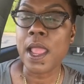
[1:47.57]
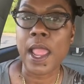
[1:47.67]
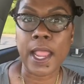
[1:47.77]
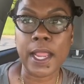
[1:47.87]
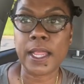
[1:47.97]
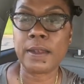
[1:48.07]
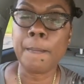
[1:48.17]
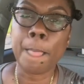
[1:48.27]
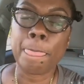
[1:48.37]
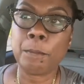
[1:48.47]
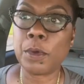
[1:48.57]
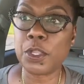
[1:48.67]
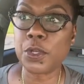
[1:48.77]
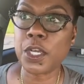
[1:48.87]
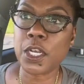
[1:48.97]
And what
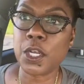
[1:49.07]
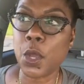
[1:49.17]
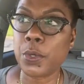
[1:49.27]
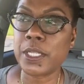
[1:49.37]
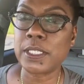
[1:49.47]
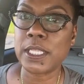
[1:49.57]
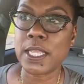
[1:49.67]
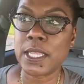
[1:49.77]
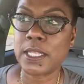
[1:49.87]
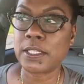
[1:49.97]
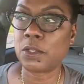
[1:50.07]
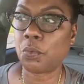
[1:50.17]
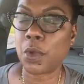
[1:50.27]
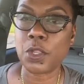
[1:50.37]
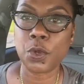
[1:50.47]
you're going to notice is
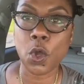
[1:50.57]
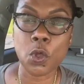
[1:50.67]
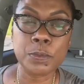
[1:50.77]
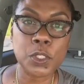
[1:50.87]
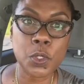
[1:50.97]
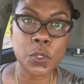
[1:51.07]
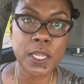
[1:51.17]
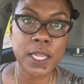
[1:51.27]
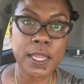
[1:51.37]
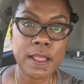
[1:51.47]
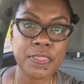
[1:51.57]
when you're homeschooling,